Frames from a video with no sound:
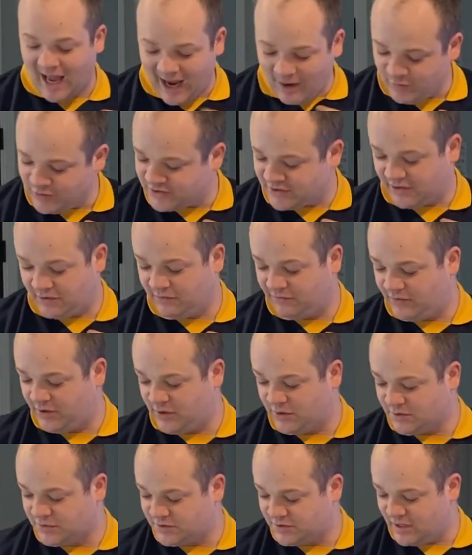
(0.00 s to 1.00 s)
I was
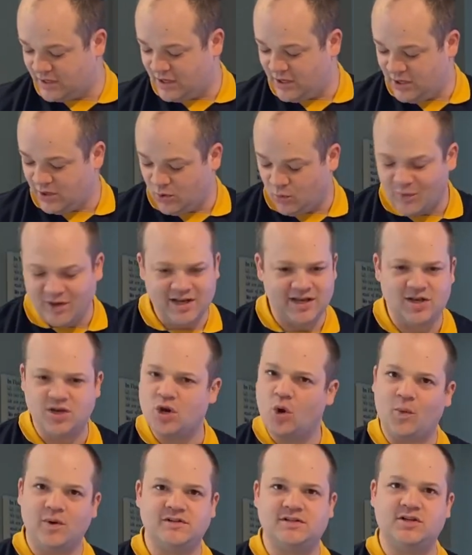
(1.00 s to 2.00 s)
confused. We didn't
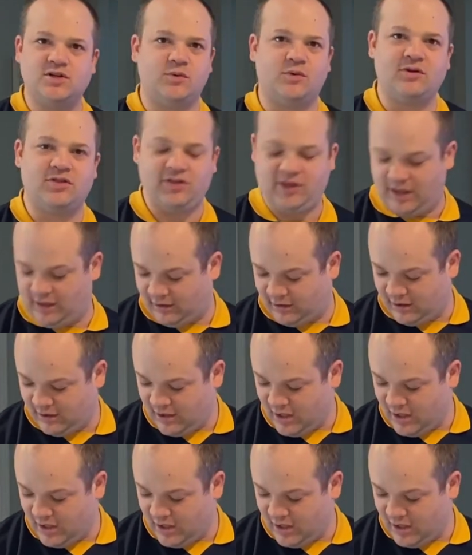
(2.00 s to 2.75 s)
know what to do or think.